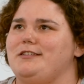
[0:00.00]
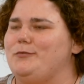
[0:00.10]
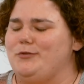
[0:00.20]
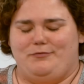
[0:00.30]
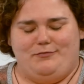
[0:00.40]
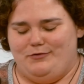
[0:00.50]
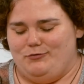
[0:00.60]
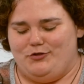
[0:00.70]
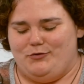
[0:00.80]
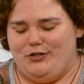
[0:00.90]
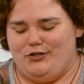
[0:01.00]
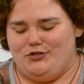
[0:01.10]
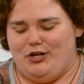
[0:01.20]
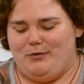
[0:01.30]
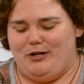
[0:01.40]
We're doing a good
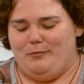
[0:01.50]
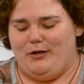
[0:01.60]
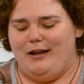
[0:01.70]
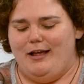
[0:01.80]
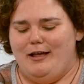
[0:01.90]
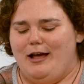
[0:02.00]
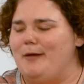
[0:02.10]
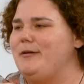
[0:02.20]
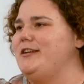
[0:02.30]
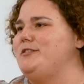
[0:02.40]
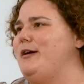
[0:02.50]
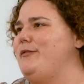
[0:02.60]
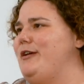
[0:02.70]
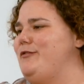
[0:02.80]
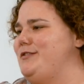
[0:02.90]
job here, but I'm getting to my
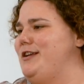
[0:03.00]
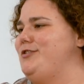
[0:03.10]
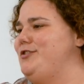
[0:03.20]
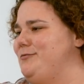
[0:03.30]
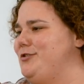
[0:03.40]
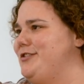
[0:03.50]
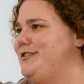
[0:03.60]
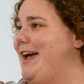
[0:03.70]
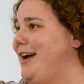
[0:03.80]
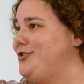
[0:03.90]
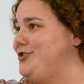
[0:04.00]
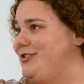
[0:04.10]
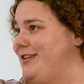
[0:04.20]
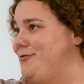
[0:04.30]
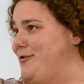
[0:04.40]
favorite section, which is
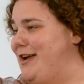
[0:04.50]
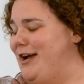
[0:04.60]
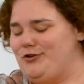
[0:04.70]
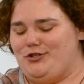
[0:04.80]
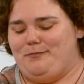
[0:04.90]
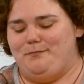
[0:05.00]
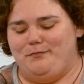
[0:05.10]
action and reaction.